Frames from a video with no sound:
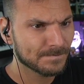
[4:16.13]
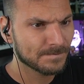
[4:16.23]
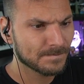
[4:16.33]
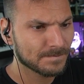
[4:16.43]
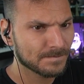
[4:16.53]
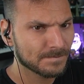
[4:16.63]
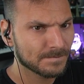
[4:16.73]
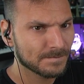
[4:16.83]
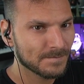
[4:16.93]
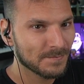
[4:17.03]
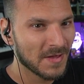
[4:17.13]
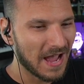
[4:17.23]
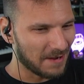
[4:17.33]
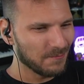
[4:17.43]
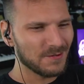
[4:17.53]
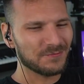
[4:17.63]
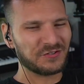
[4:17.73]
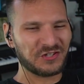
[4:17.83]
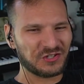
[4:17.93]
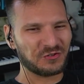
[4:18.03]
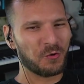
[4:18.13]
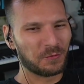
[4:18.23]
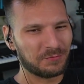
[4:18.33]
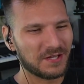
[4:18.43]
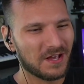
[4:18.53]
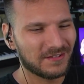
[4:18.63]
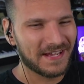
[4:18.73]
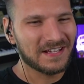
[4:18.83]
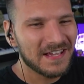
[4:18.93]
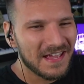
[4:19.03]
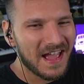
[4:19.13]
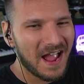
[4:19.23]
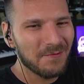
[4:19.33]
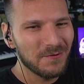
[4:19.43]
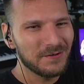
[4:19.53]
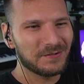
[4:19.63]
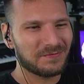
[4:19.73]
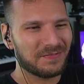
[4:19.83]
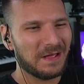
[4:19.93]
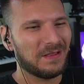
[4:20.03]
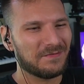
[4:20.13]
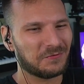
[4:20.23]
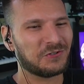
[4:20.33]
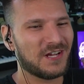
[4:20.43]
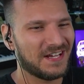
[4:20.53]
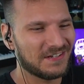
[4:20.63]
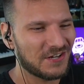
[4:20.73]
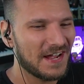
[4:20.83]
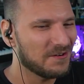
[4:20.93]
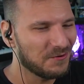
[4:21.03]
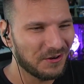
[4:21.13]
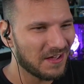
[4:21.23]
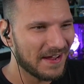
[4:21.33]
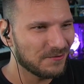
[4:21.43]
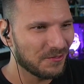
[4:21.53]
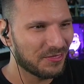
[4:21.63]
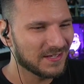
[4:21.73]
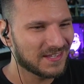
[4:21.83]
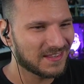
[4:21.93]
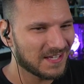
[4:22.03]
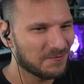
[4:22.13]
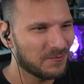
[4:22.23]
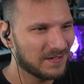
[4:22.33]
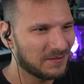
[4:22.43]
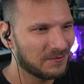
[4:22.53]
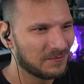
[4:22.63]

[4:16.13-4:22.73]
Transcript: Ouch! Oh, wow. I wonder if Scorpia, like, I wonder if they'll ever change. I don't, I don't think that they will.